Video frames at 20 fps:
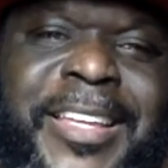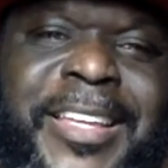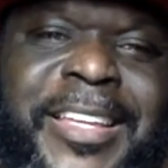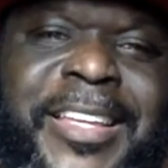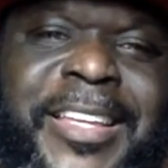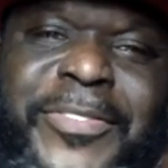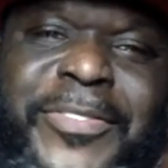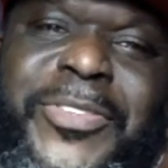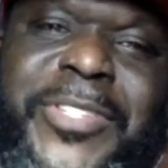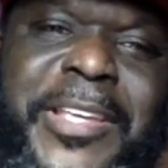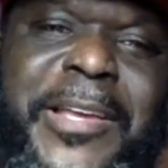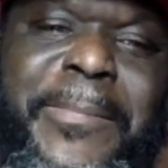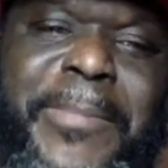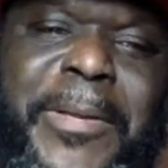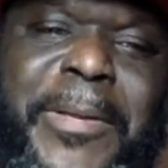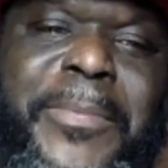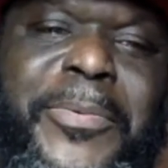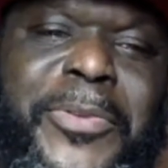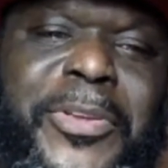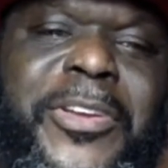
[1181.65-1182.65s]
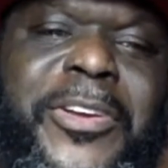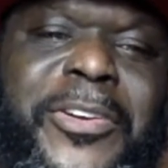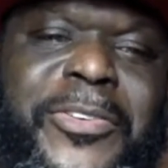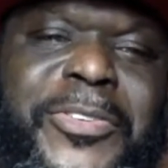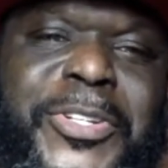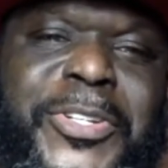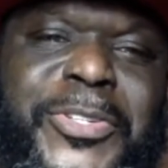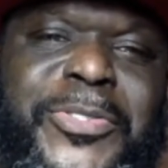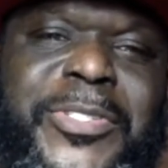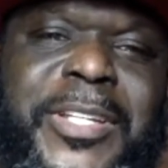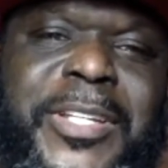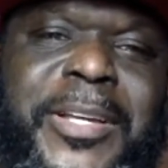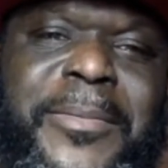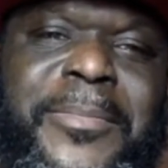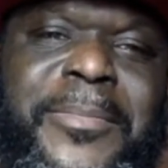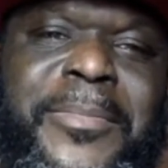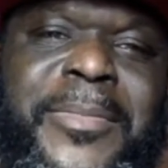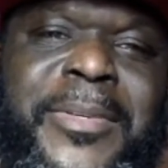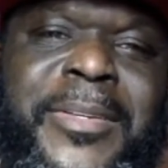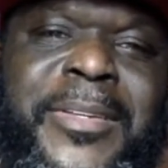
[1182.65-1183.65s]
right? If you tell people you're gonna do
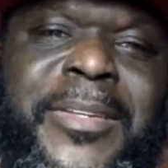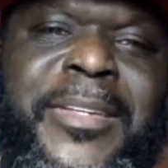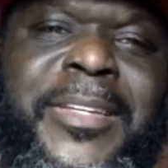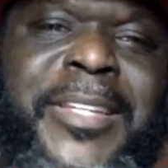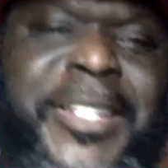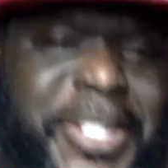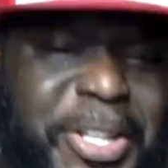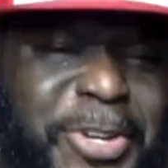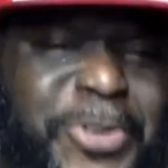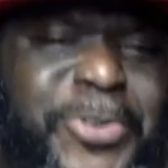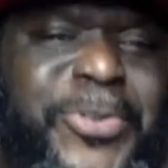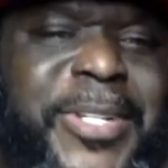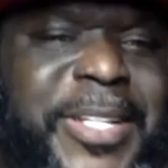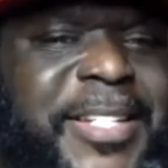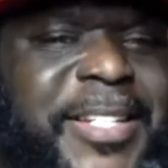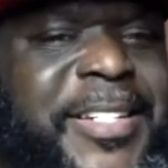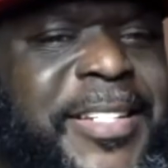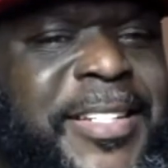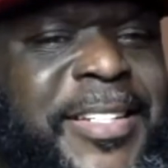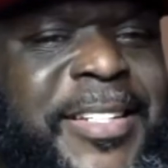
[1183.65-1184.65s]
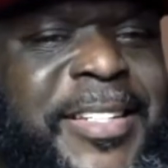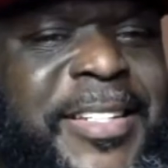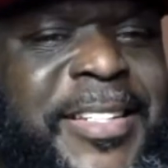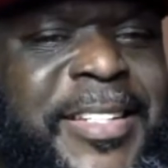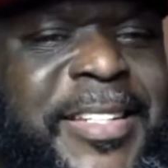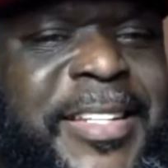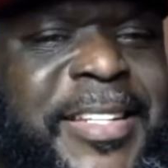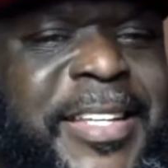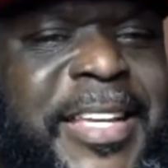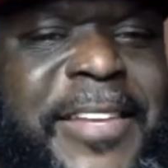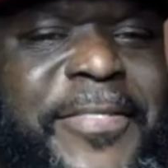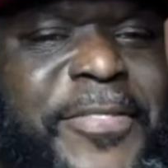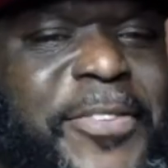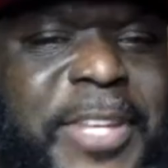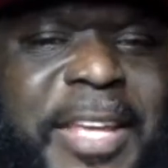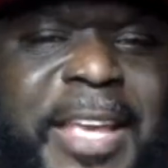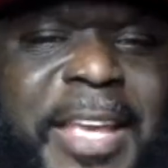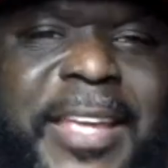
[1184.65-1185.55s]
something, do it. And